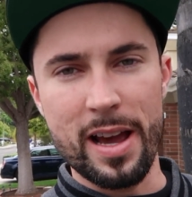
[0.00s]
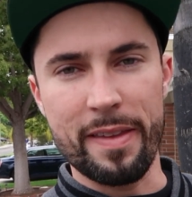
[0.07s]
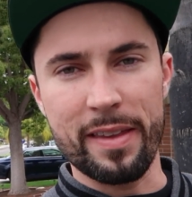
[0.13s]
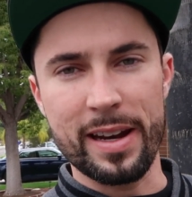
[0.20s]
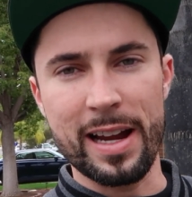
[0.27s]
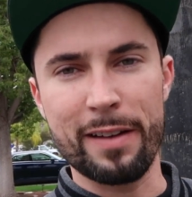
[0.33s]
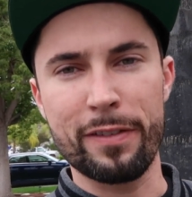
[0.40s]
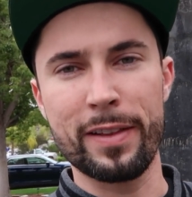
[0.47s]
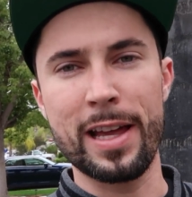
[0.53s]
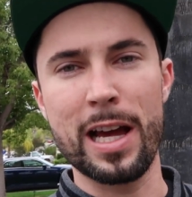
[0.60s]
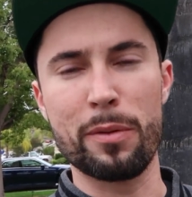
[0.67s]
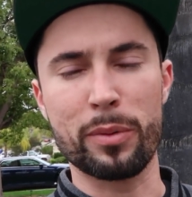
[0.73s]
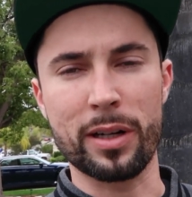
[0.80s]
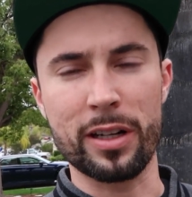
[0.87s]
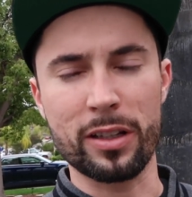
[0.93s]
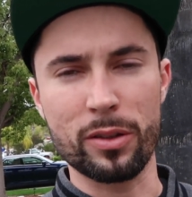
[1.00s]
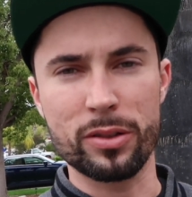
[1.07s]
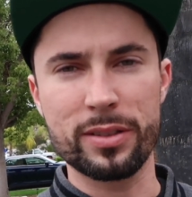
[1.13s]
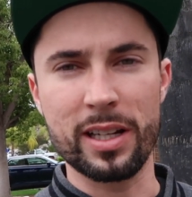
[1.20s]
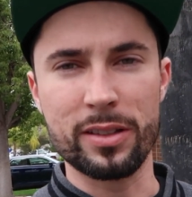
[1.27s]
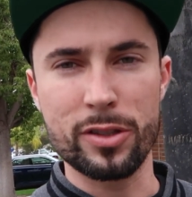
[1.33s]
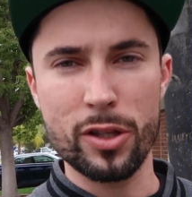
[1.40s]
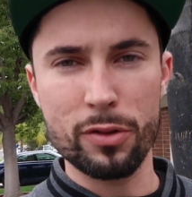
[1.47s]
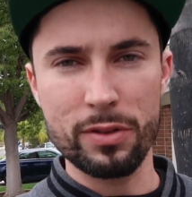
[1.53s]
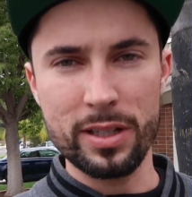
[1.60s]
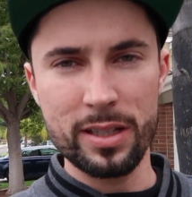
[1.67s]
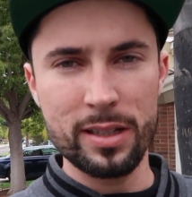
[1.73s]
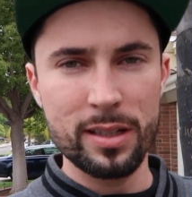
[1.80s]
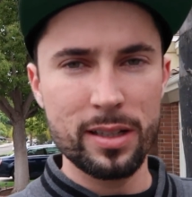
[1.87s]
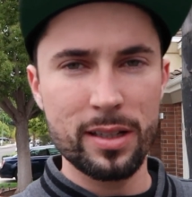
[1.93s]
And then after that, we're gonna go stage
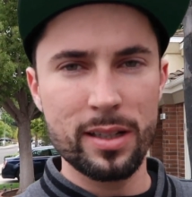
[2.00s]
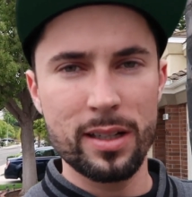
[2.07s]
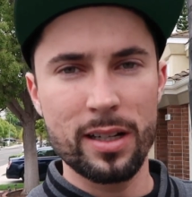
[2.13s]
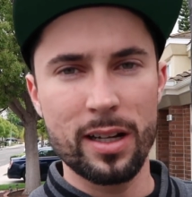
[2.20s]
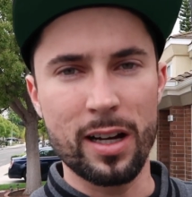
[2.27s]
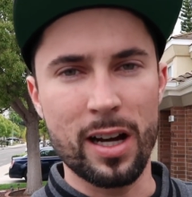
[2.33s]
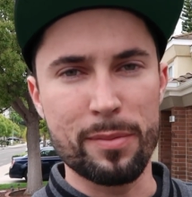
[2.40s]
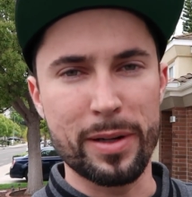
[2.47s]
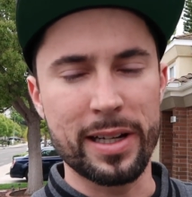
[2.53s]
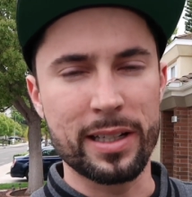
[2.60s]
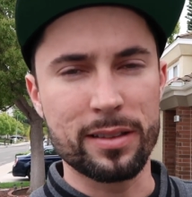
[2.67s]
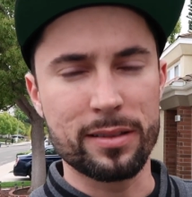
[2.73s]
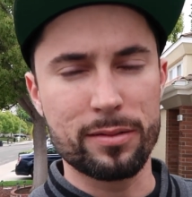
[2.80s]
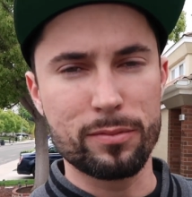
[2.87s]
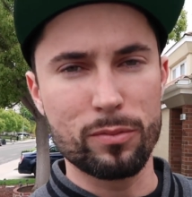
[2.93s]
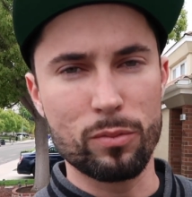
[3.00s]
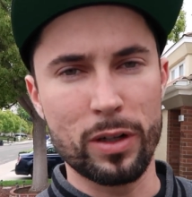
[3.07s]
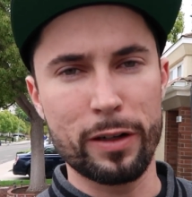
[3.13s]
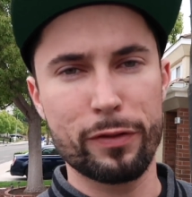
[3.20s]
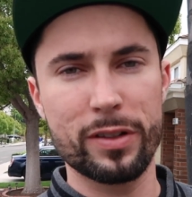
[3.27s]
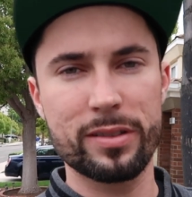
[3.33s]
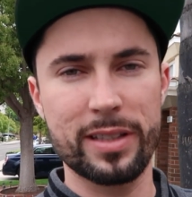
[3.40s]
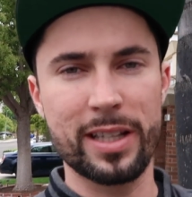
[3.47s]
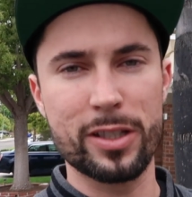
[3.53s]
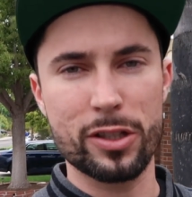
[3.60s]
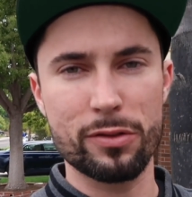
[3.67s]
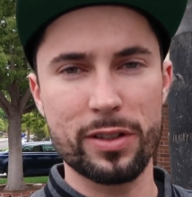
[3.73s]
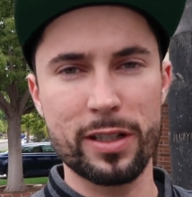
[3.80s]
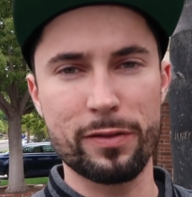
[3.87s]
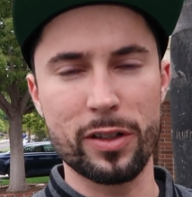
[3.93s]
3. I went for stage
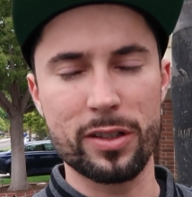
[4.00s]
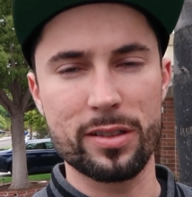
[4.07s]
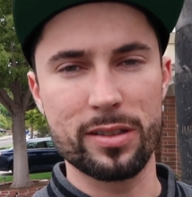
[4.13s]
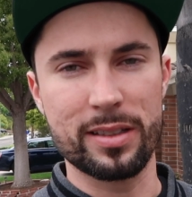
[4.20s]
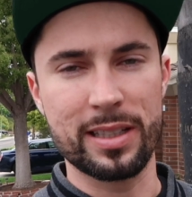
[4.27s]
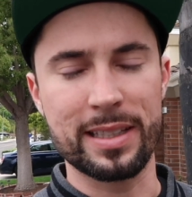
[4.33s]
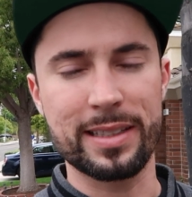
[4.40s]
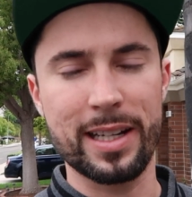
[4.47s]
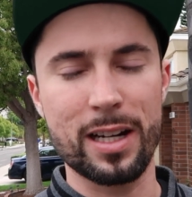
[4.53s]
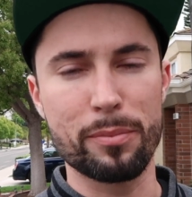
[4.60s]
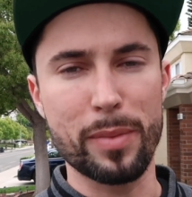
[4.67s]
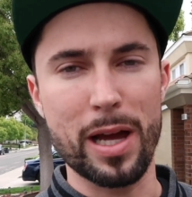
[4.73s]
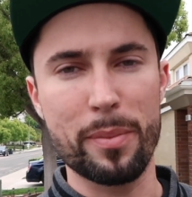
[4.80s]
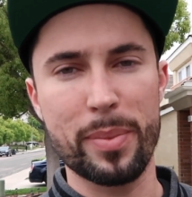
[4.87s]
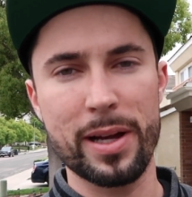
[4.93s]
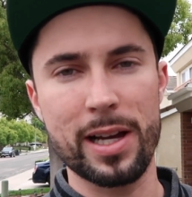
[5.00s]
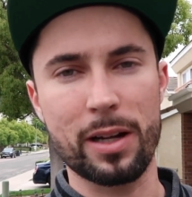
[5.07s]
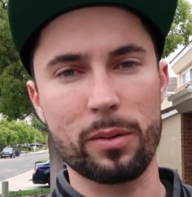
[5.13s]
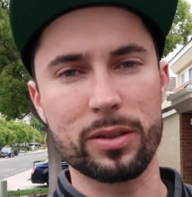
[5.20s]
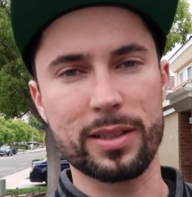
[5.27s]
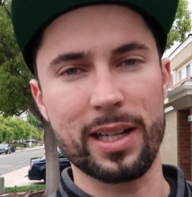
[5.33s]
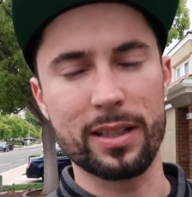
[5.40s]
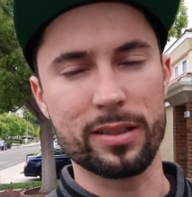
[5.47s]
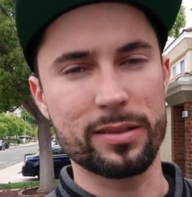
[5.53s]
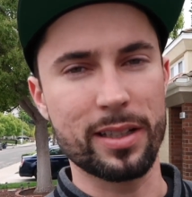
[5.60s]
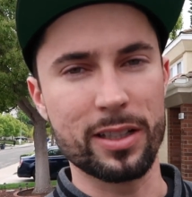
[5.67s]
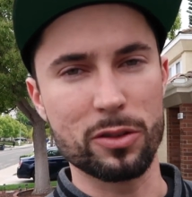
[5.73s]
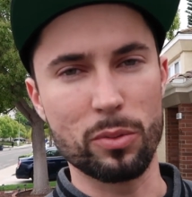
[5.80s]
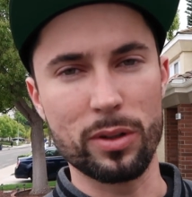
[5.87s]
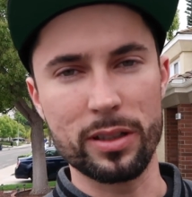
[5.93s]
3 versus the entire map pack, which had
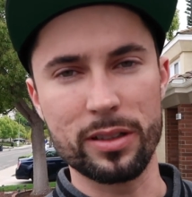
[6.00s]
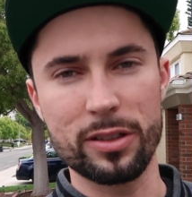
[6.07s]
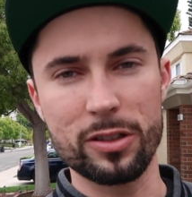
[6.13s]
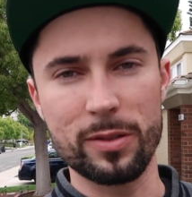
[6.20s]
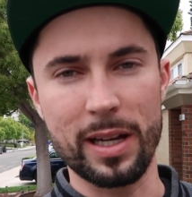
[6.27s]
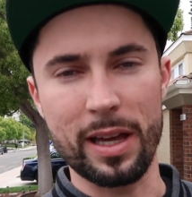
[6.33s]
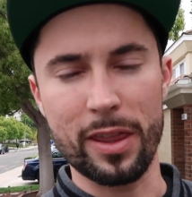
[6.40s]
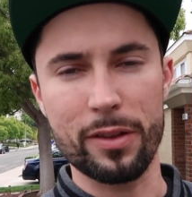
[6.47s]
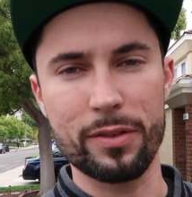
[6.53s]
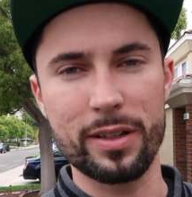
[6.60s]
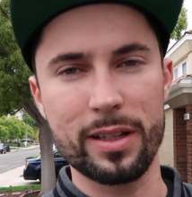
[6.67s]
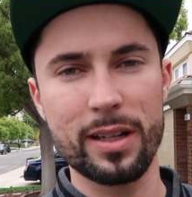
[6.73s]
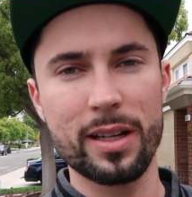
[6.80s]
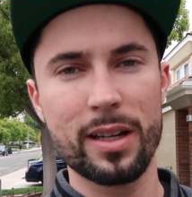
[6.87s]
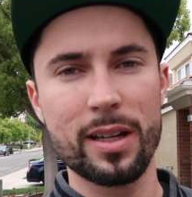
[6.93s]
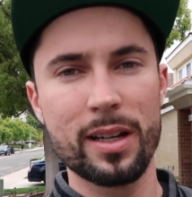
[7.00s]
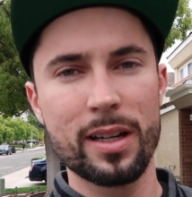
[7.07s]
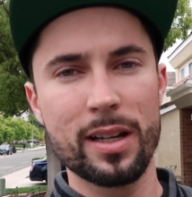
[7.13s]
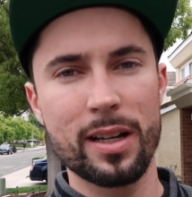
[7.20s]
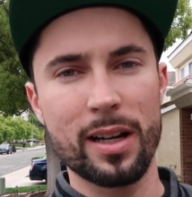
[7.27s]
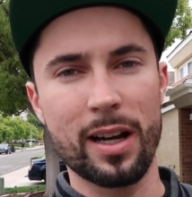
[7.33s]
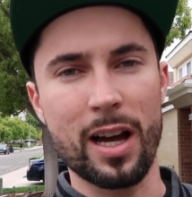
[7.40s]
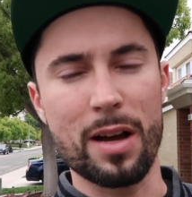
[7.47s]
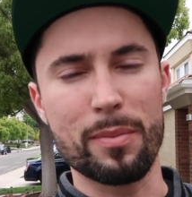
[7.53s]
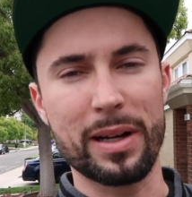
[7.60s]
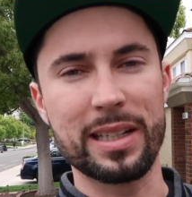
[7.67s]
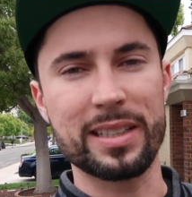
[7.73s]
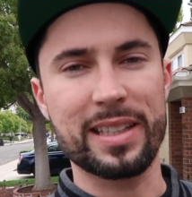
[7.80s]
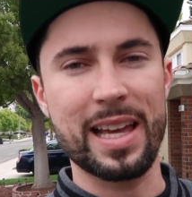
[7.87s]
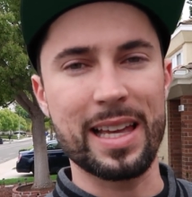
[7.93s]
stage 1, 2, and 3.
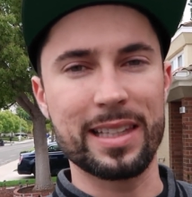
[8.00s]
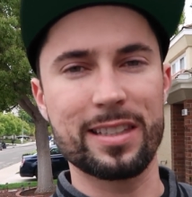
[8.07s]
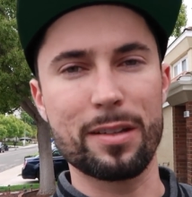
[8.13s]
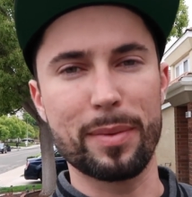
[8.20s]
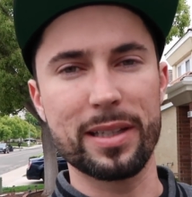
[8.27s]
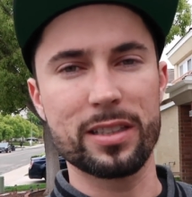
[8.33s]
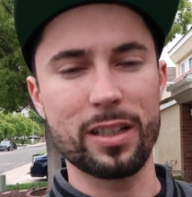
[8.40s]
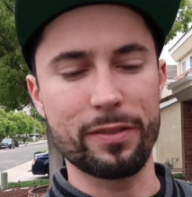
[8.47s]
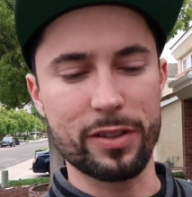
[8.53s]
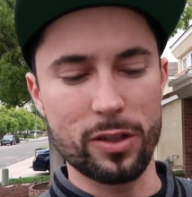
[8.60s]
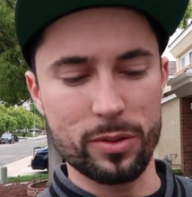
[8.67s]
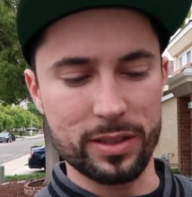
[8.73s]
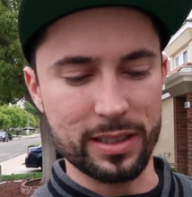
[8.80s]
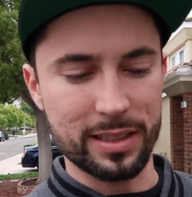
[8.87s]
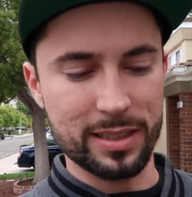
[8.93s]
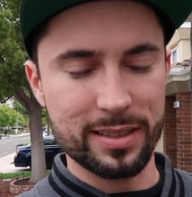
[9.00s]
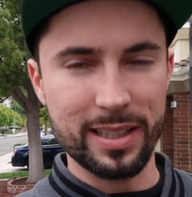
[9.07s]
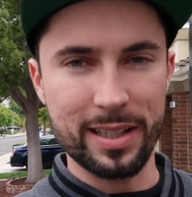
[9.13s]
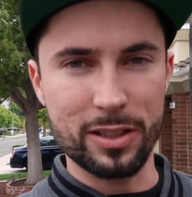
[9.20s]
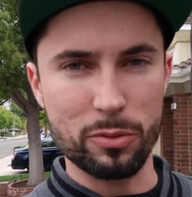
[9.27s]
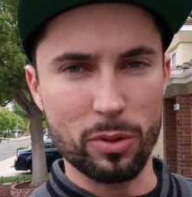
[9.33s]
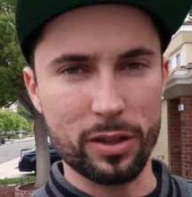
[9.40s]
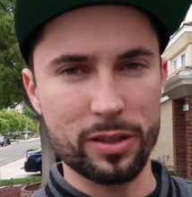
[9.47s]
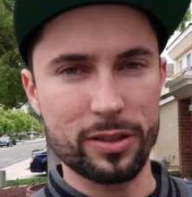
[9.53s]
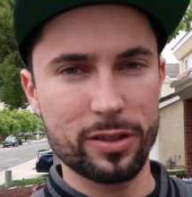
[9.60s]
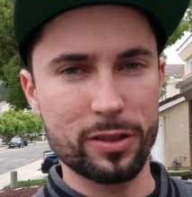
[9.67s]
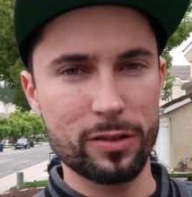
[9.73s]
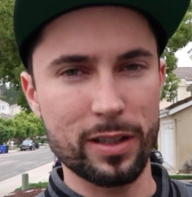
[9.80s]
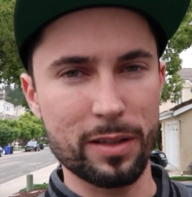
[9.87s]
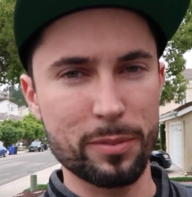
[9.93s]
I just can't see myself using stage 1 or
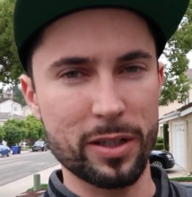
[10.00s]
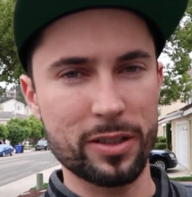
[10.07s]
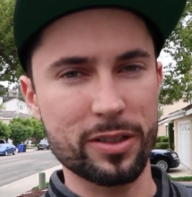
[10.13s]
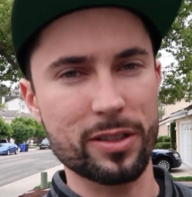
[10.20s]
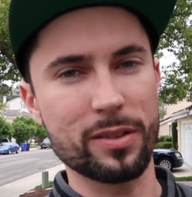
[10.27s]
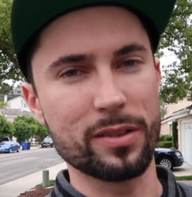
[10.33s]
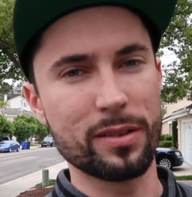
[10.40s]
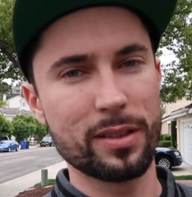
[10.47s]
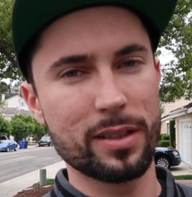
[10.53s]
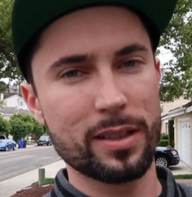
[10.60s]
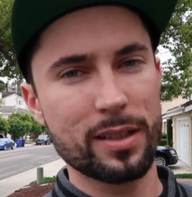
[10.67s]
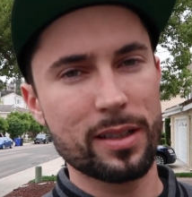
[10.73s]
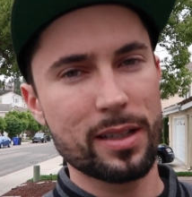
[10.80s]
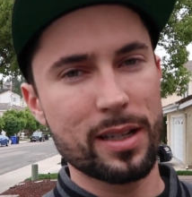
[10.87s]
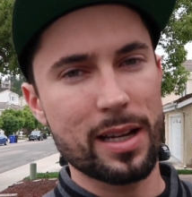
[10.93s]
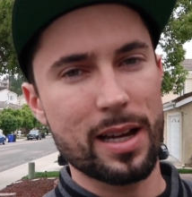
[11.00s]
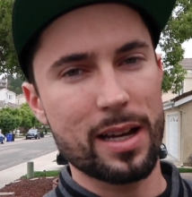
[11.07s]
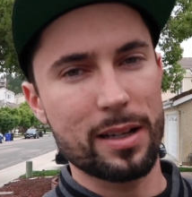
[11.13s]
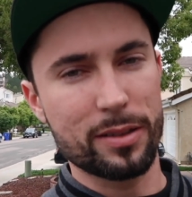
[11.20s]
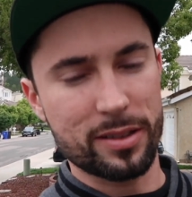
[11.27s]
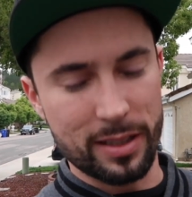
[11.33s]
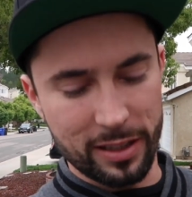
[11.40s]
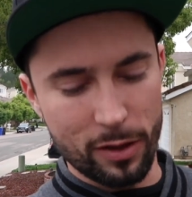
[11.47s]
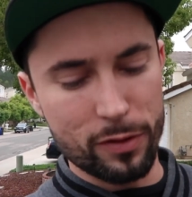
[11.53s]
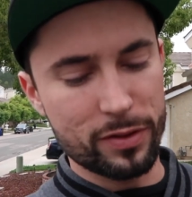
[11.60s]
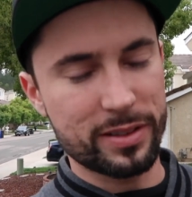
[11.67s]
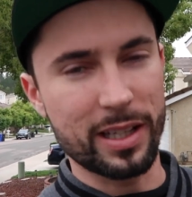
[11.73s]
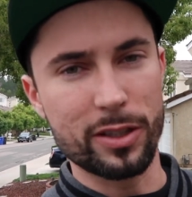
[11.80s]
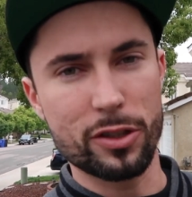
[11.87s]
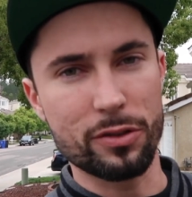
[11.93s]
2 that much, so I'm just gonna go
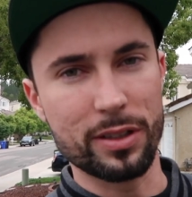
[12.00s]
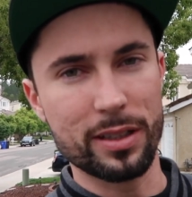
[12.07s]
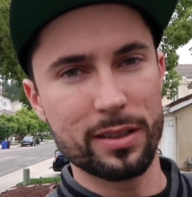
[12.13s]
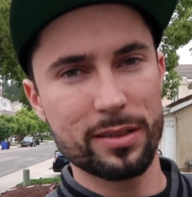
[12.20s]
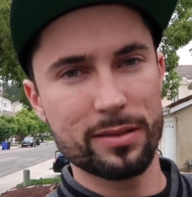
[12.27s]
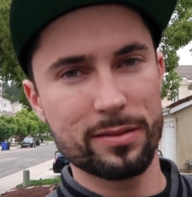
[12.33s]
for stage 3.